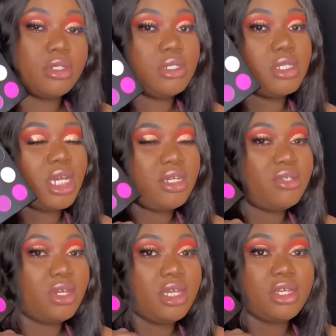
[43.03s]
can see, it's kind of
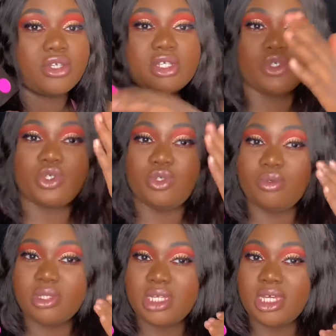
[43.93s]
dirty because I've just
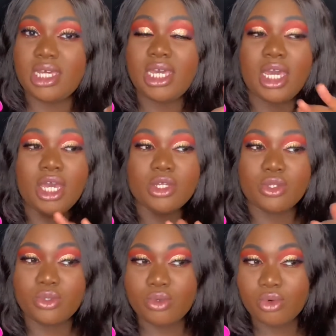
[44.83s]
used it
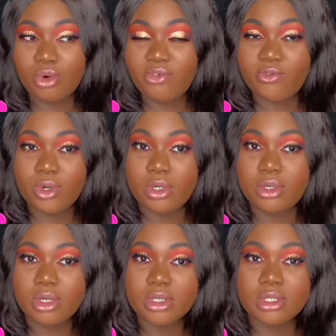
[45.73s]
to do all 4
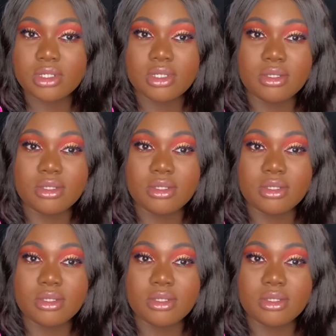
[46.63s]
looks